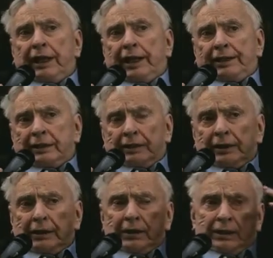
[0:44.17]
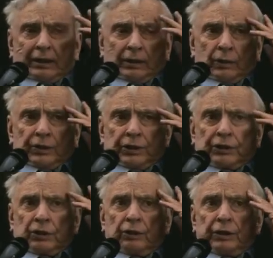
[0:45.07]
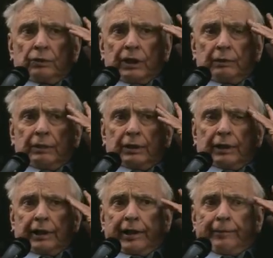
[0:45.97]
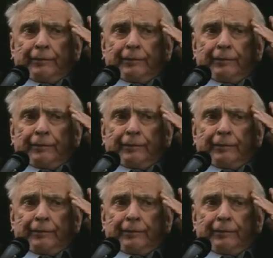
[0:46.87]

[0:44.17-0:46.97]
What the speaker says: Atta, who was a Saudi Arabian guy,